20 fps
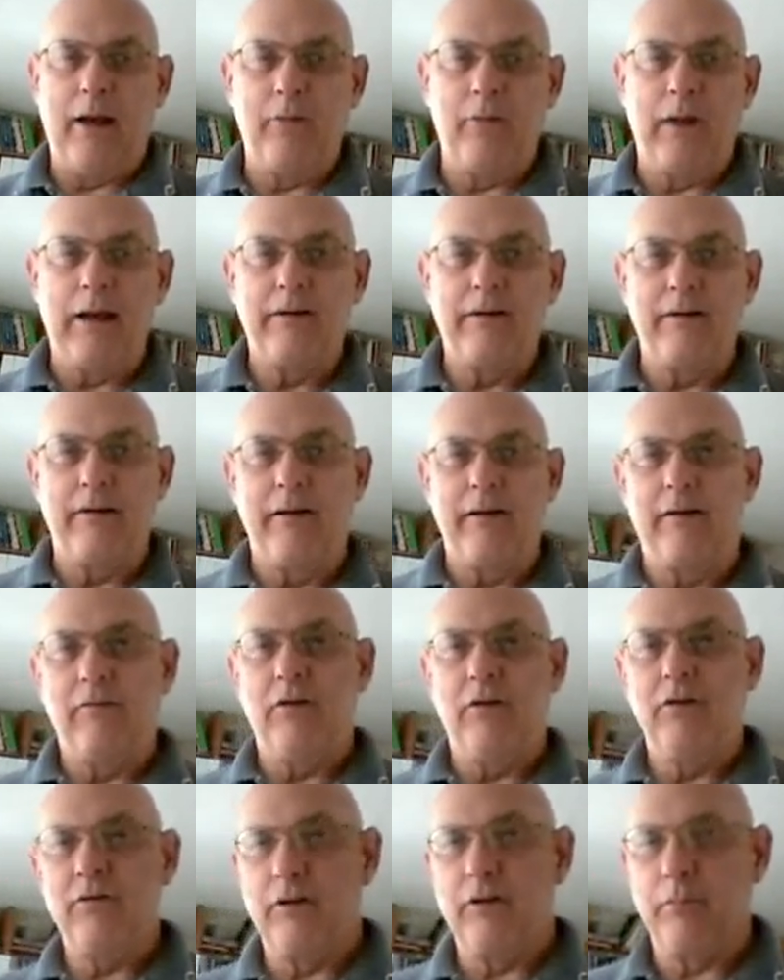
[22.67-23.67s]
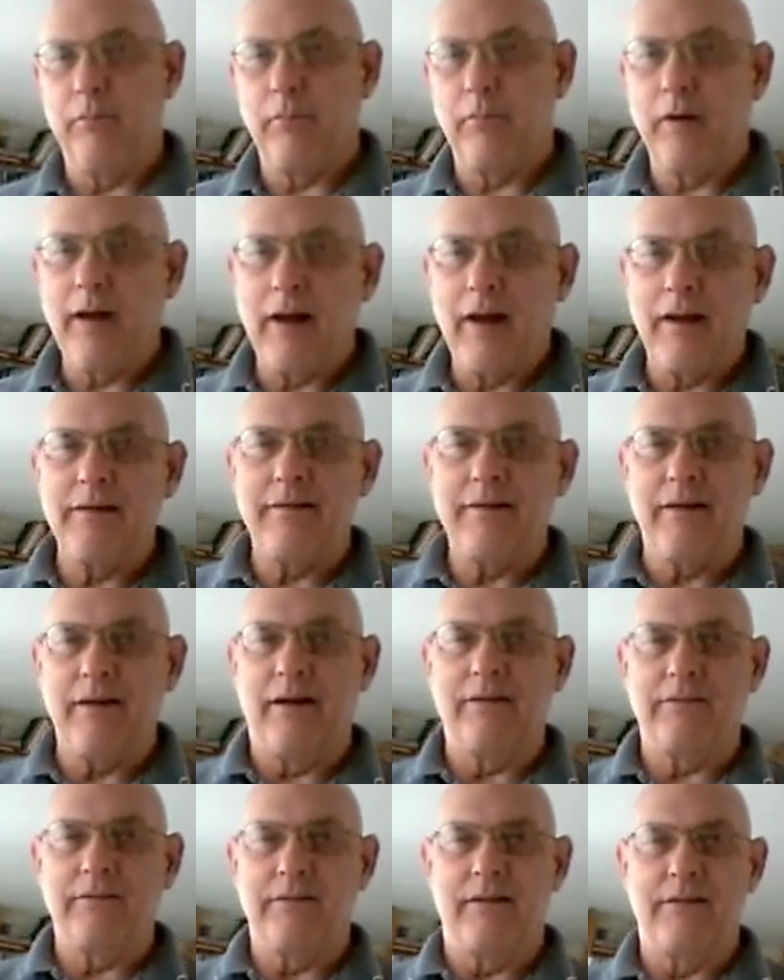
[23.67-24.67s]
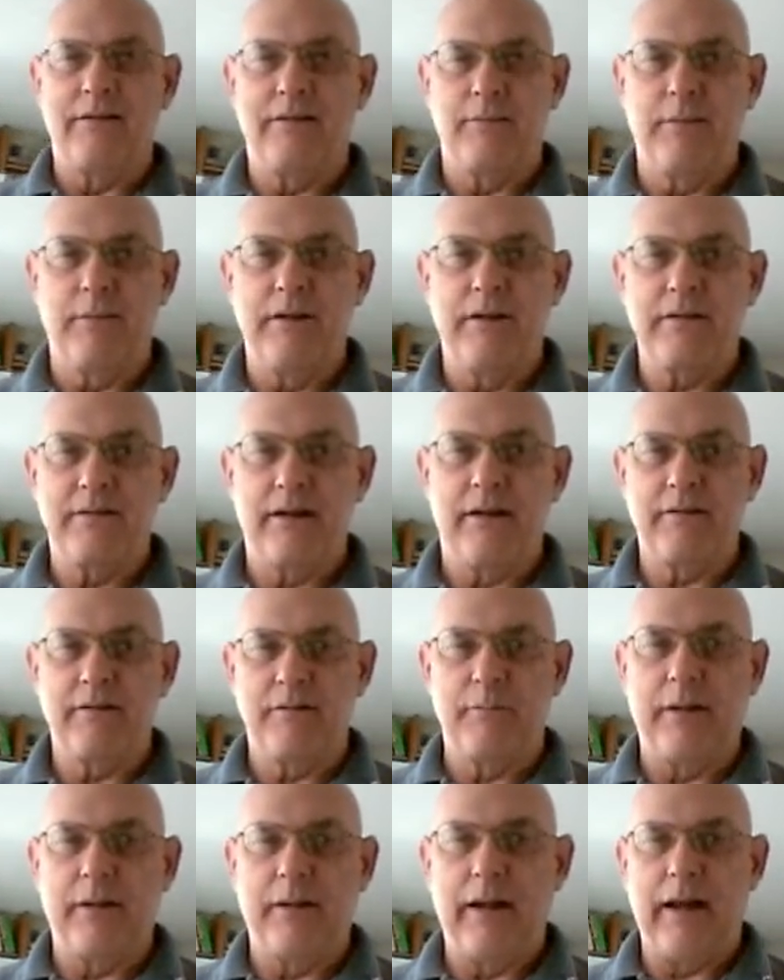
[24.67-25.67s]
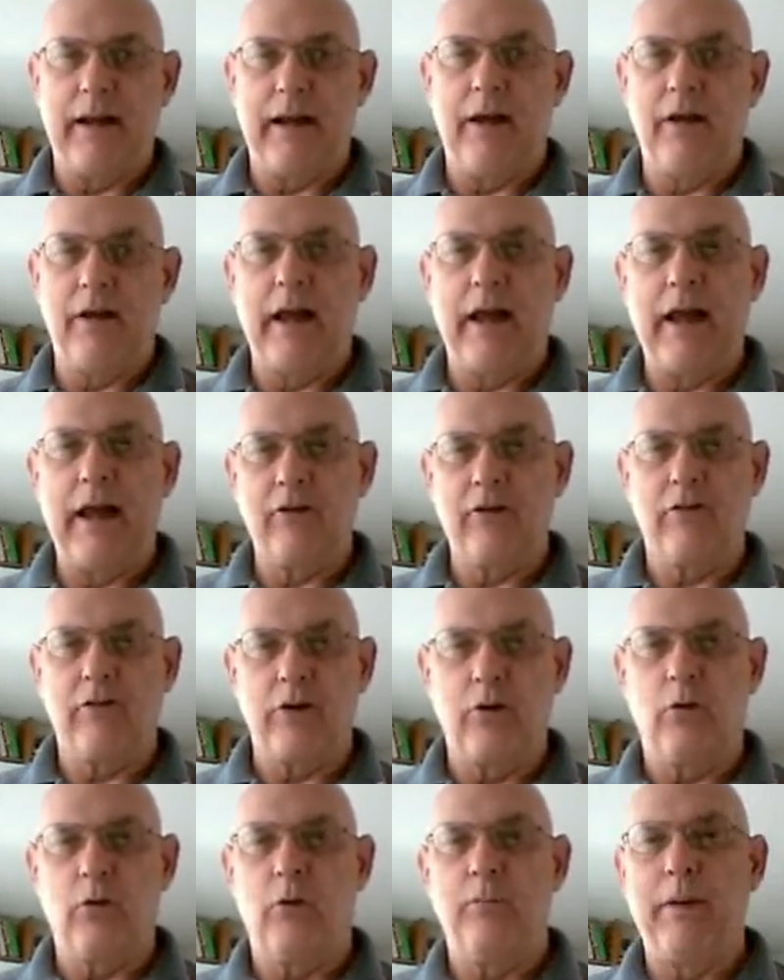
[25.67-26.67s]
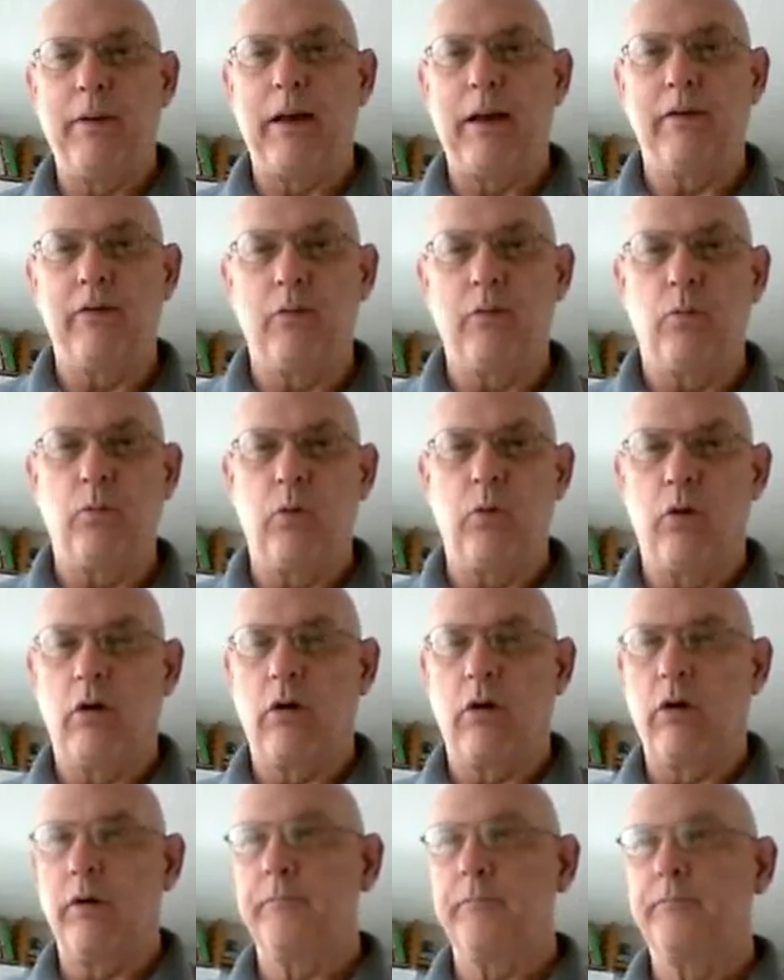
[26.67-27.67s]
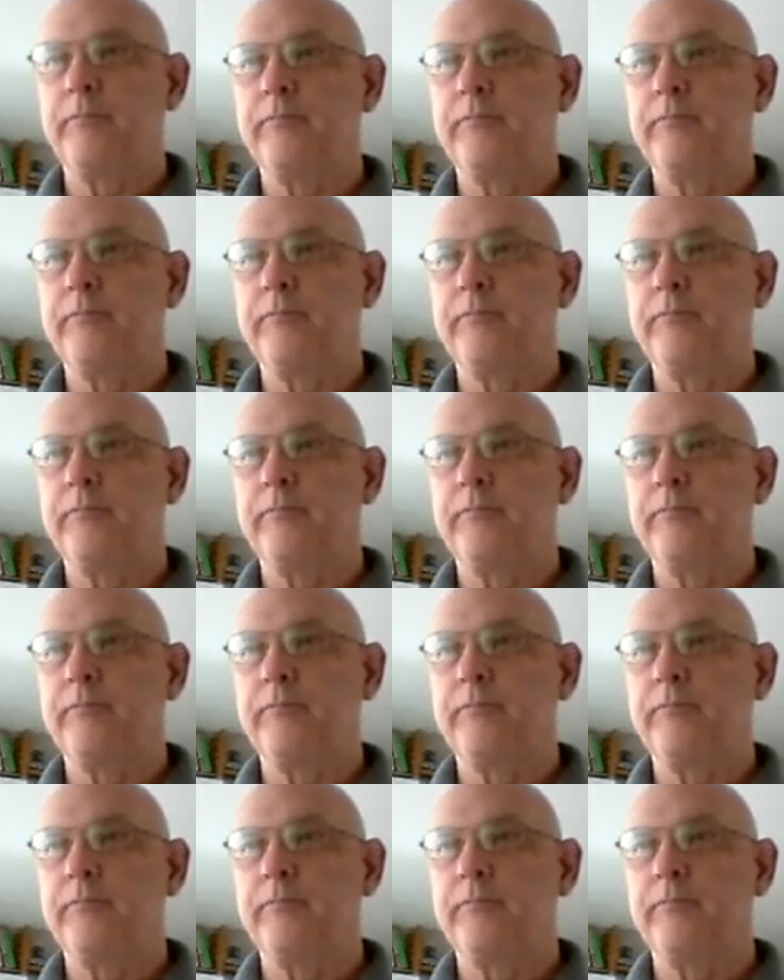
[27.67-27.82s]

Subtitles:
I would like to give you some context and some insights about how to actually go about the work.